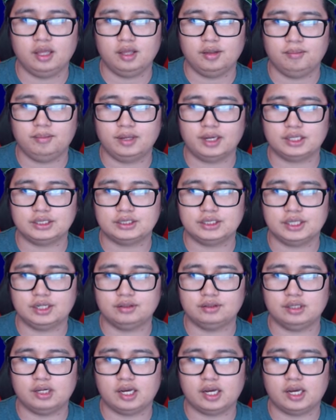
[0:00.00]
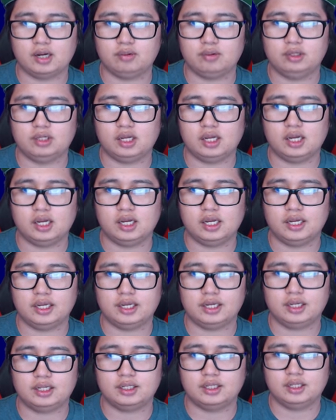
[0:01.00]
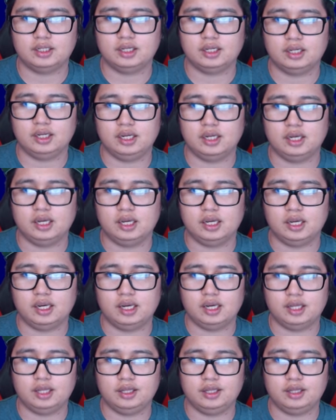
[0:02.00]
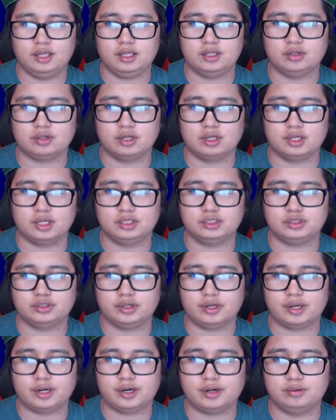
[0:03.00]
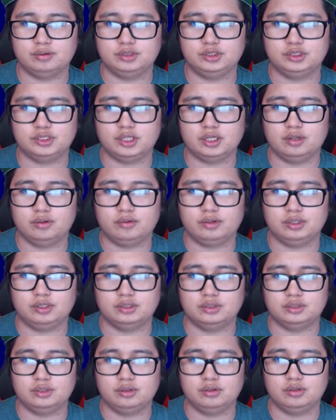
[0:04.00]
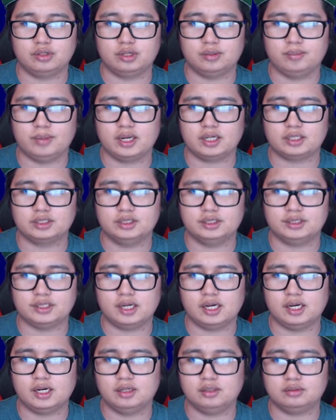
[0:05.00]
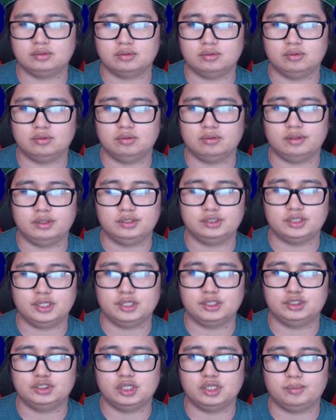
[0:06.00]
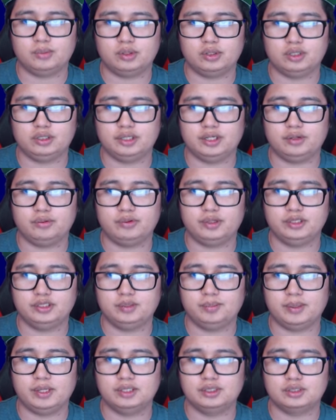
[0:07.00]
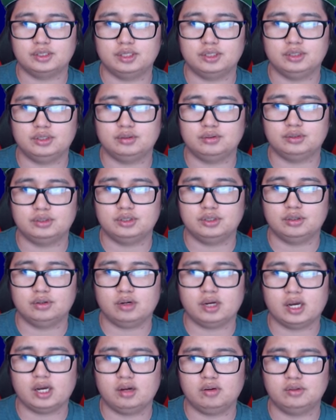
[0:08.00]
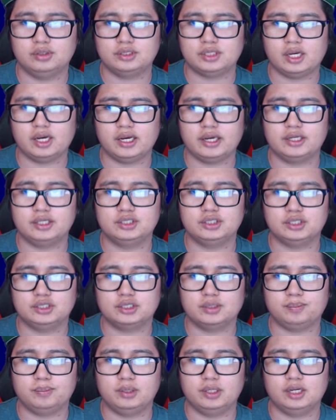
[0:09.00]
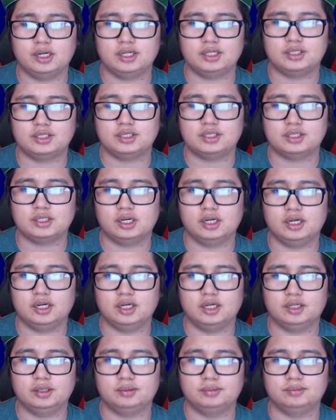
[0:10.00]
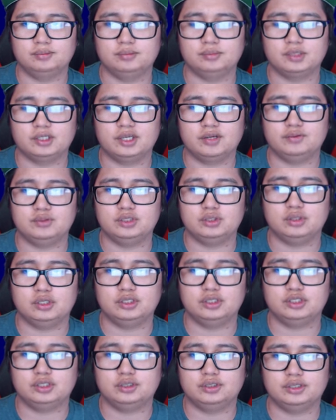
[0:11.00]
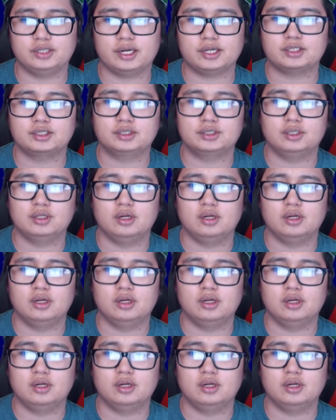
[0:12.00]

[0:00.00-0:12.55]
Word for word: max out Owl Eye, and then you can get your arrow shower. So you can max this out or change up early, it really depends on you. So Owl's Eye is just a plus, um, gives you additional dex,